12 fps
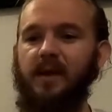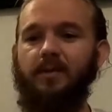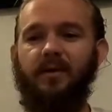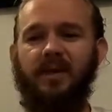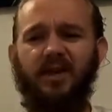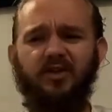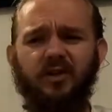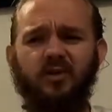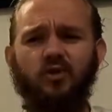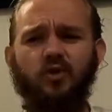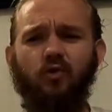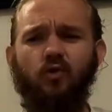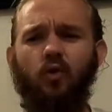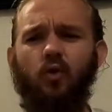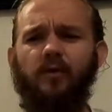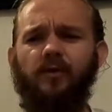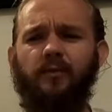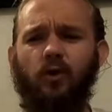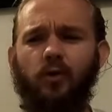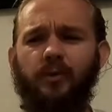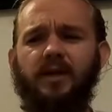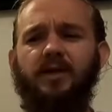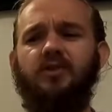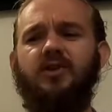But they continued to grow over the
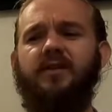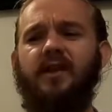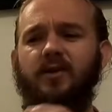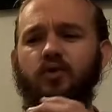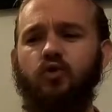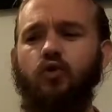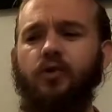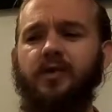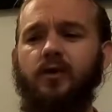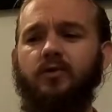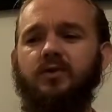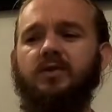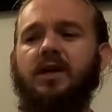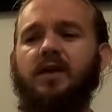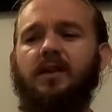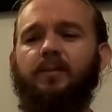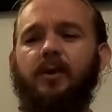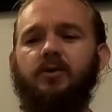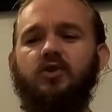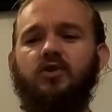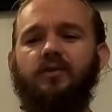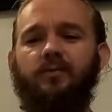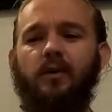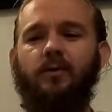following years, and then in two thousand, they purchased
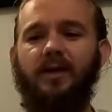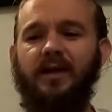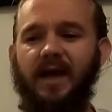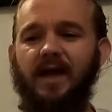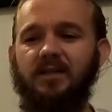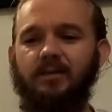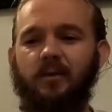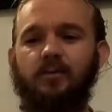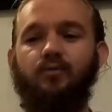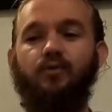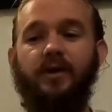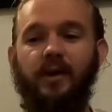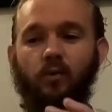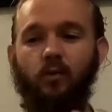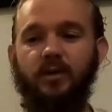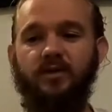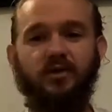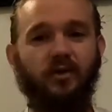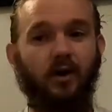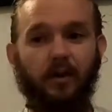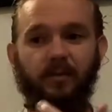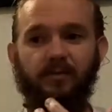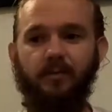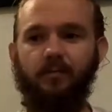the former Catamount Brewery in Windsor
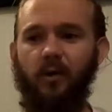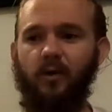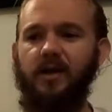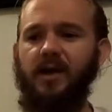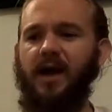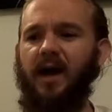up in Vermont,